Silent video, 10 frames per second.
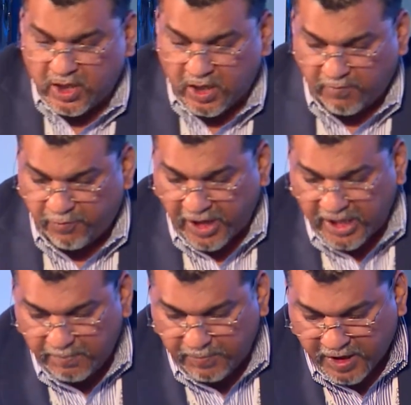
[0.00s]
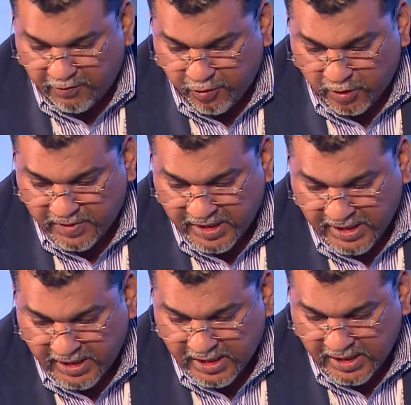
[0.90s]
uh, for any platform, and
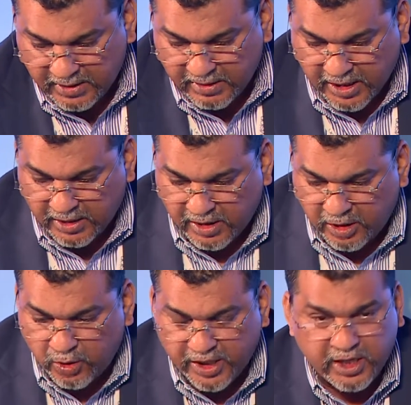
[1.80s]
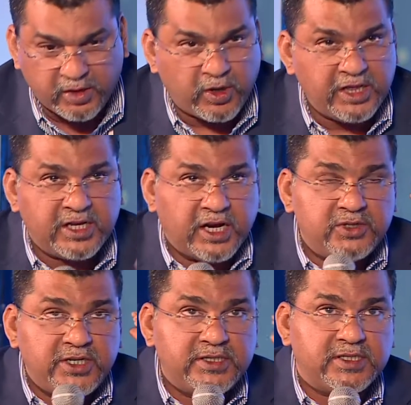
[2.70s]
I, I I look at it while the
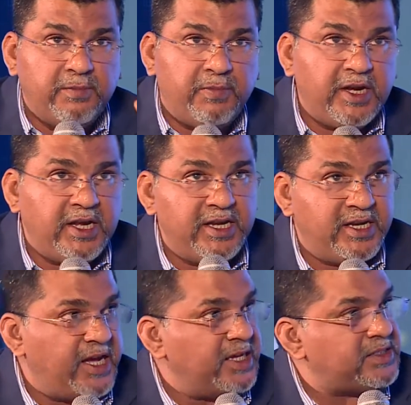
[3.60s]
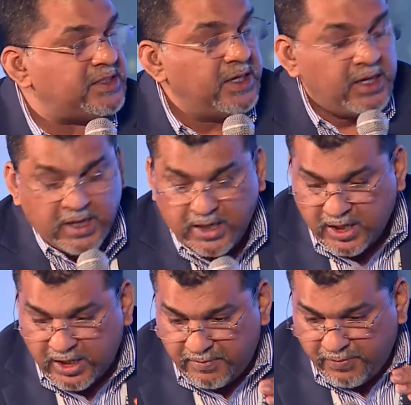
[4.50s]
country is completely DAS.
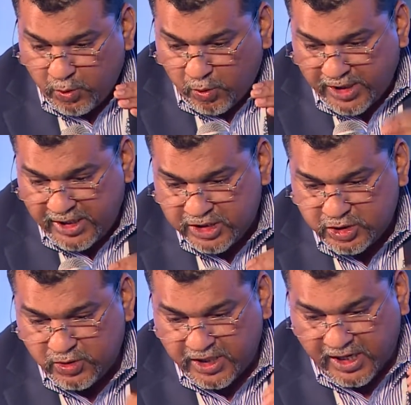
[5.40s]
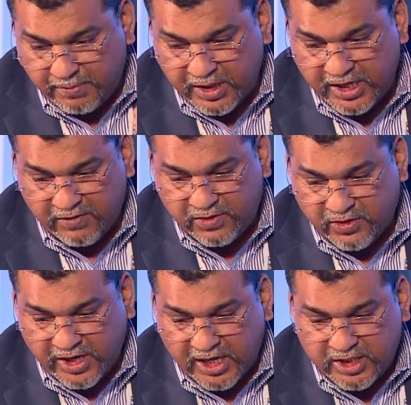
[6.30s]
Um, the one issue that I believe, the
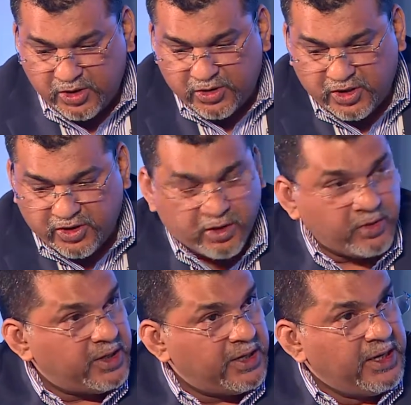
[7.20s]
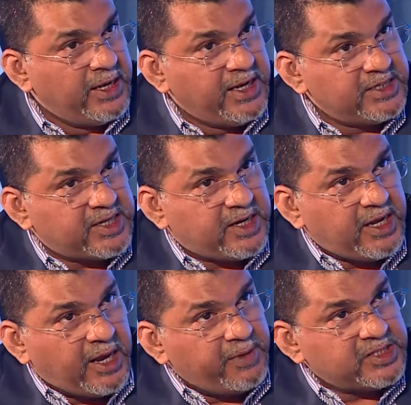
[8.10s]
reality on the ground, is
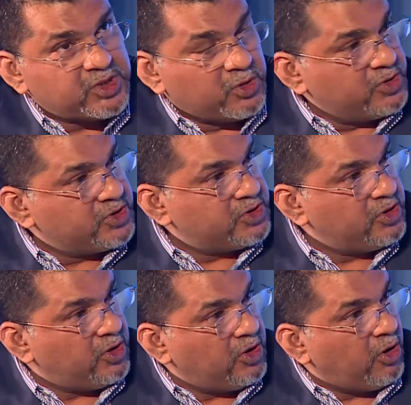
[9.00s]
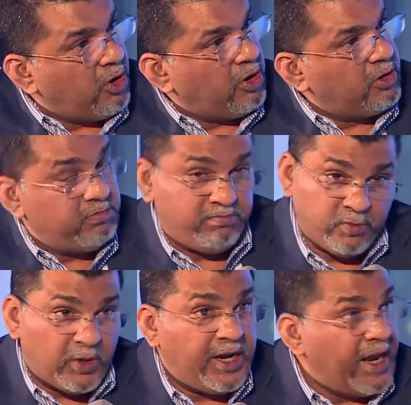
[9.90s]
that MSOs or,
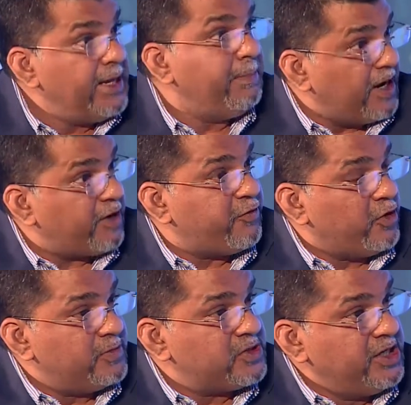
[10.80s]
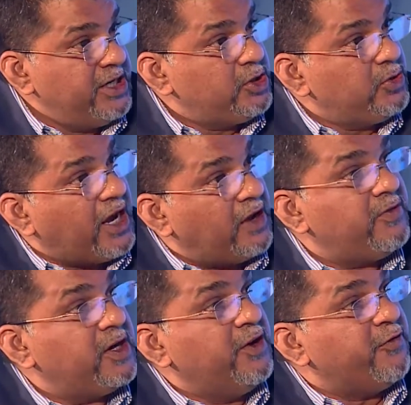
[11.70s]
well, any platforms need to
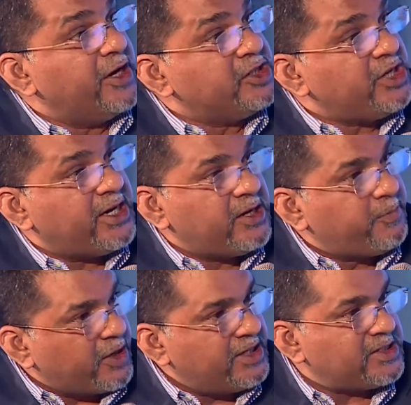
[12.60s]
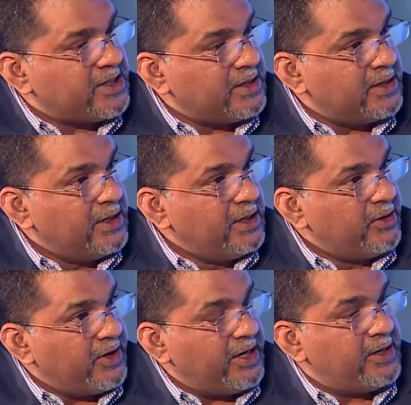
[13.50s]
have a differentiated pricing,
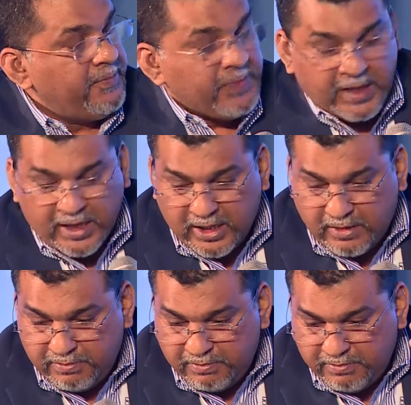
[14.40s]
right? Uh,